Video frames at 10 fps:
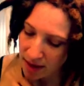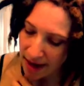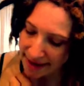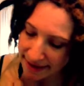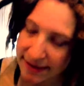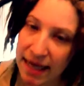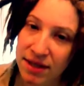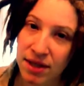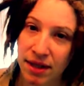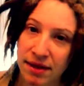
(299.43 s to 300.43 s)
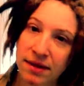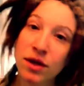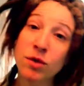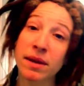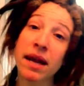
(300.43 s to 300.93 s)
at extensions,
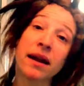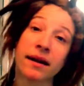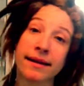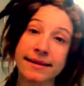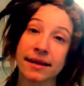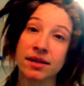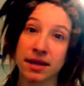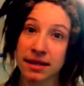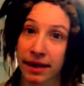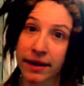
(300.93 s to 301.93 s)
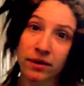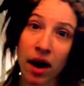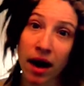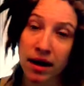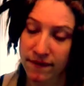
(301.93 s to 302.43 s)
human hair extensions later
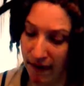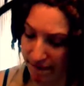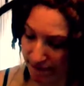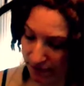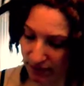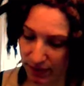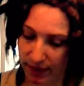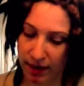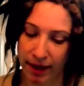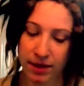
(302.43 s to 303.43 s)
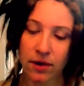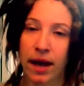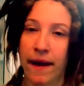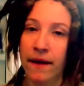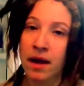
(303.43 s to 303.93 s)
on if I feel so inclined. Okay,